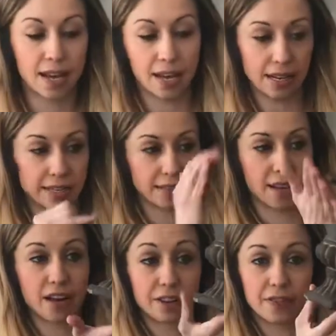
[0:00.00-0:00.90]
a little
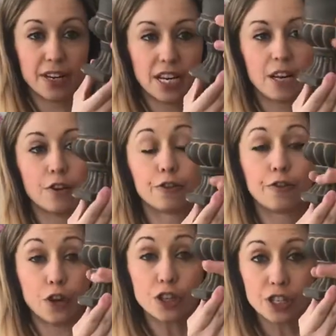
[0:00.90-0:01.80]
kind of
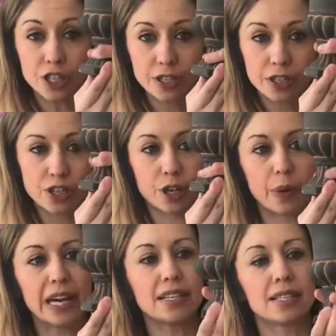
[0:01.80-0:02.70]
foot to
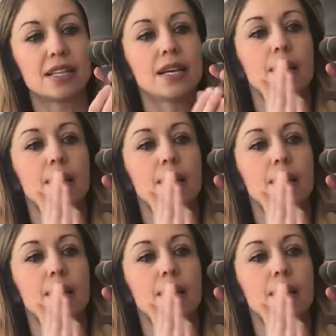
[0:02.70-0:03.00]
it,